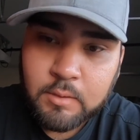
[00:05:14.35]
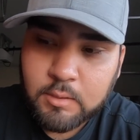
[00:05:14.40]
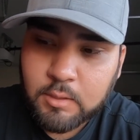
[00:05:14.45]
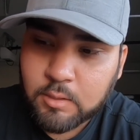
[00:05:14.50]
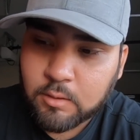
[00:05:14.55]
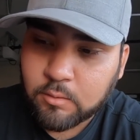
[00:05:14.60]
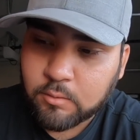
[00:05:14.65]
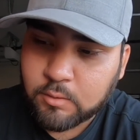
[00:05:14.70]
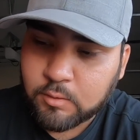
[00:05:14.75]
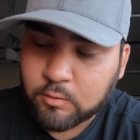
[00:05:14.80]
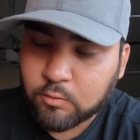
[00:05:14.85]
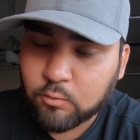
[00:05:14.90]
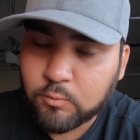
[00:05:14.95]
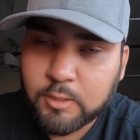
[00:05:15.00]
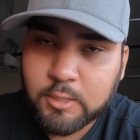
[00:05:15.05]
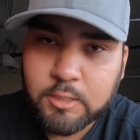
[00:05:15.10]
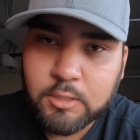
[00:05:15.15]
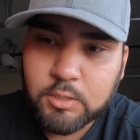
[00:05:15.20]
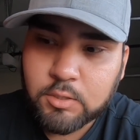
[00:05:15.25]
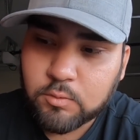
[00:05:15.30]
either the
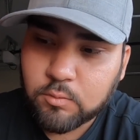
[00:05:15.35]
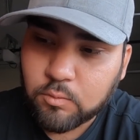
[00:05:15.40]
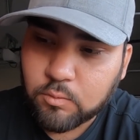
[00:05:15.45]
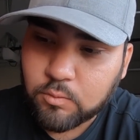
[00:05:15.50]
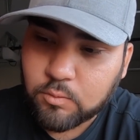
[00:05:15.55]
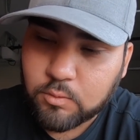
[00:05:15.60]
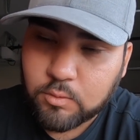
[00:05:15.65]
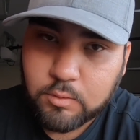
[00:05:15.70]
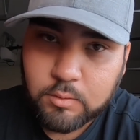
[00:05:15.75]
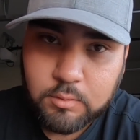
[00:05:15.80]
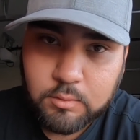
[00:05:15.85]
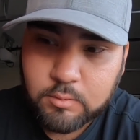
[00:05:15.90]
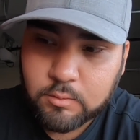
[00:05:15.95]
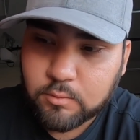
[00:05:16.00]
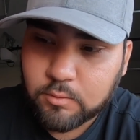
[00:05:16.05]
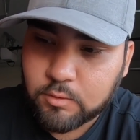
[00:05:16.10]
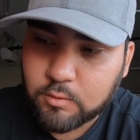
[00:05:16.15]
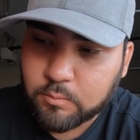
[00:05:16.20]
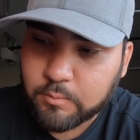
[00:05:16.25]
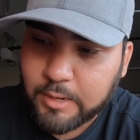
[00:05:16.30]
switch or
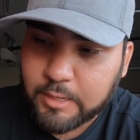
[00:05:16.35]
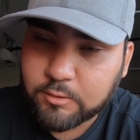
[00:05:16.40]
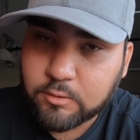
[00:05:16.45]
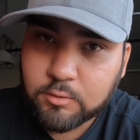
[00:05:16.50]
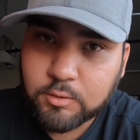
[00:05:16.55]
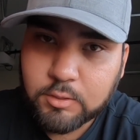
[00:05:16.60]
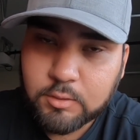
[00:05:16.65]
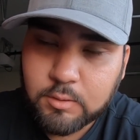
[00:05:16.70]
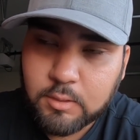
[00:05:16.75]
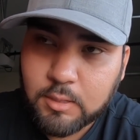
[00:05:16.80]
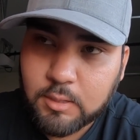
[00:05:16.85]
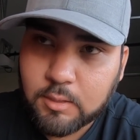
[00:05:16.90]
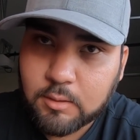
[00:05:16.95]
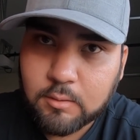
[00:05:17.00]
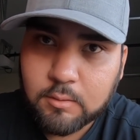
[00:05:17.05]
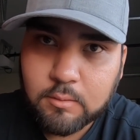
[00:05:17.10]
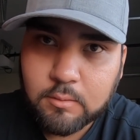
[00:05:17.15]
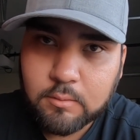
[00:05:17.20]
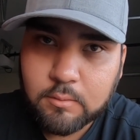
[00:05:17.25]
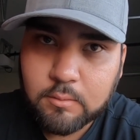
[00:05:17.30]
your master
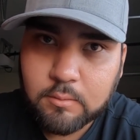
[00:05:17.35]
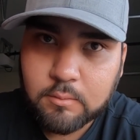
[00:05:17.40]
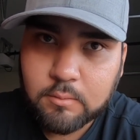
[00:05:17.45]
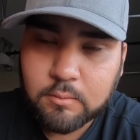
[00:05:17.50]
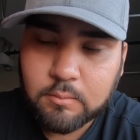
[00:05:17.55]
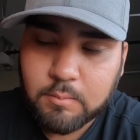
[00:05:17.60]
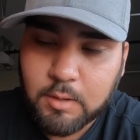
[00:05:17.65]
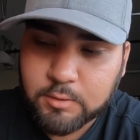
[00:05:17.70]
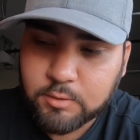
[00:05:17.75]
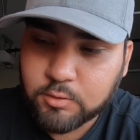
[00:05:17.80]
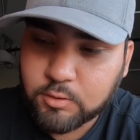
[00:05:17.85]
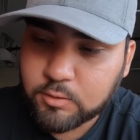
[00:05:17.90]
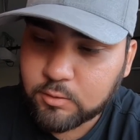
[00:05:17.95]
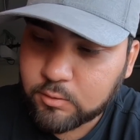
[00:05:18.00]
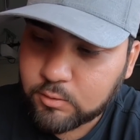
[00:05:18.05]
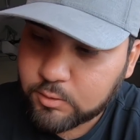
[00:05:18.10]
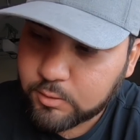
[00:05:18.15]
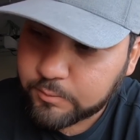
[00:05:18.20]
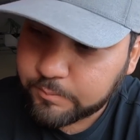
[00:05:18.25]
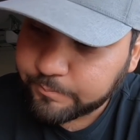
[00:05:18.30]

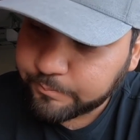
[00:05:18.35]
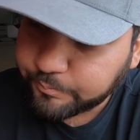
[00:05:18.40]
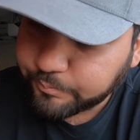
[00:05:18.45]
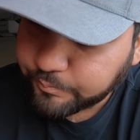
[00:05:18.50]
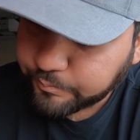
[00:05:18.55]
cylinder.